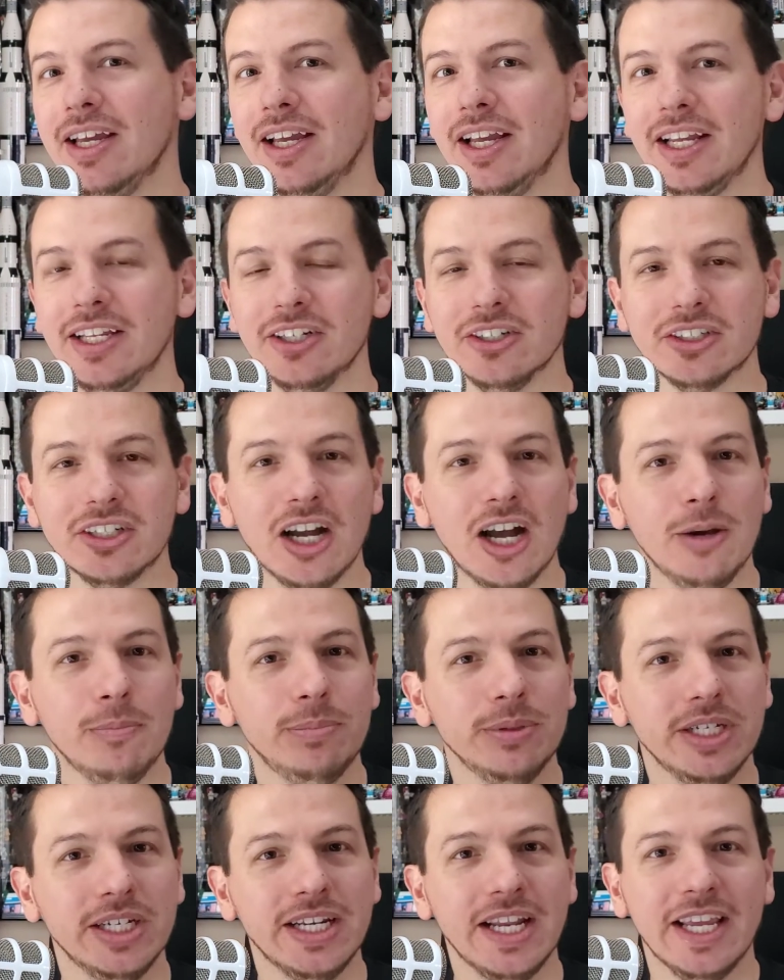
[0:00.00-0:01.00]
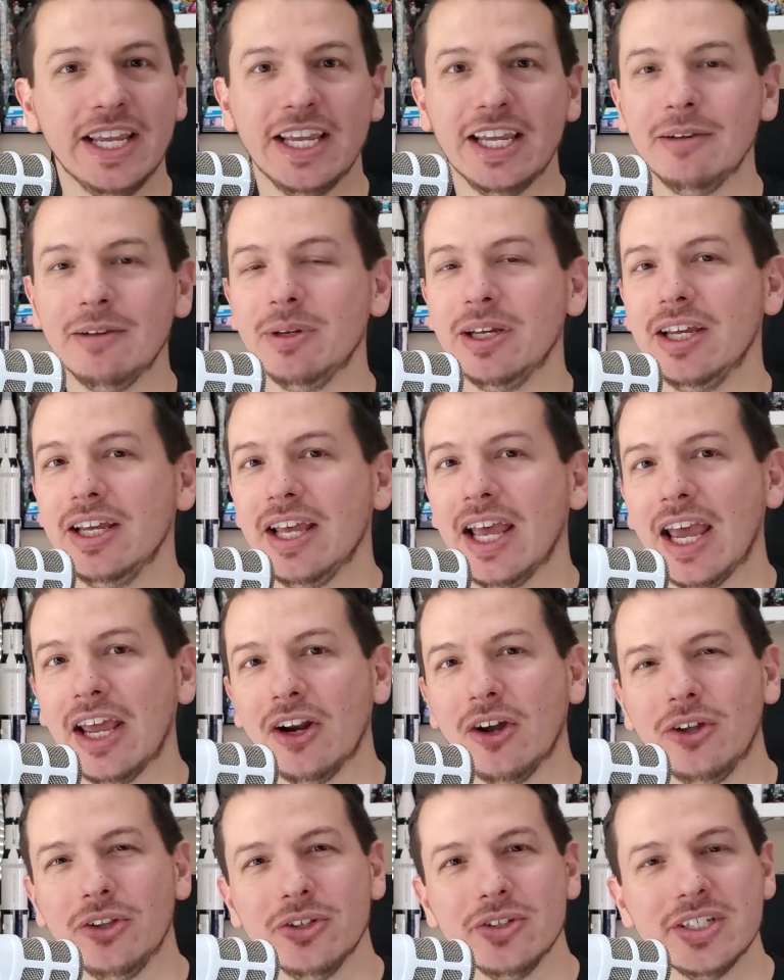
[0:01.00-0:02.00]
and your company name
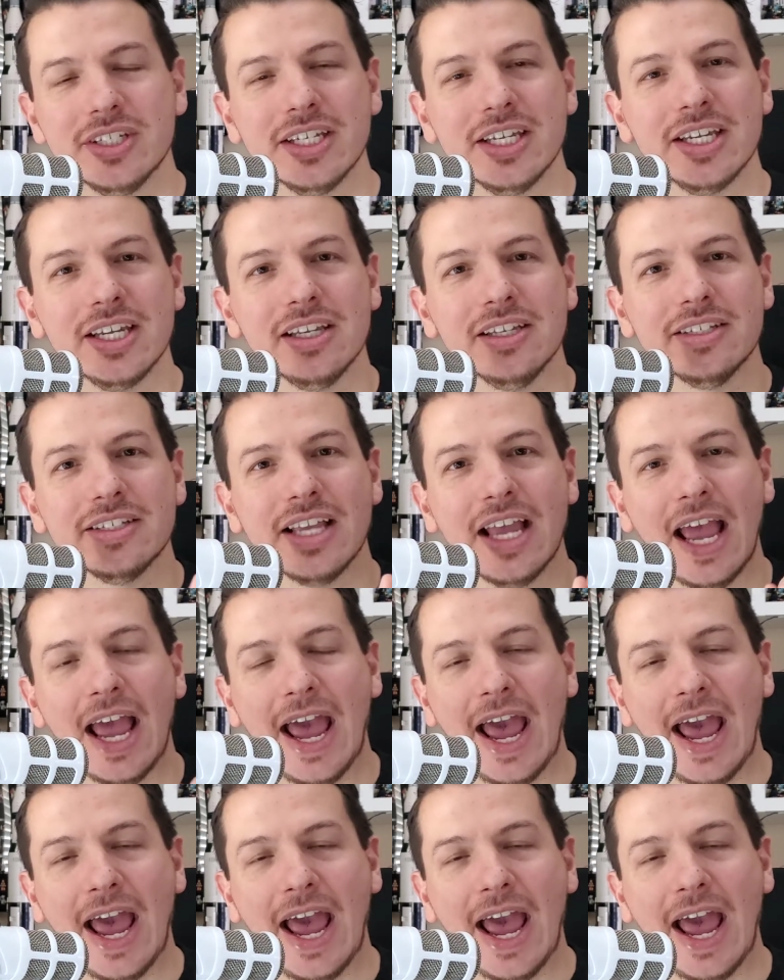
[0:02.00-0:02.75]
and all those things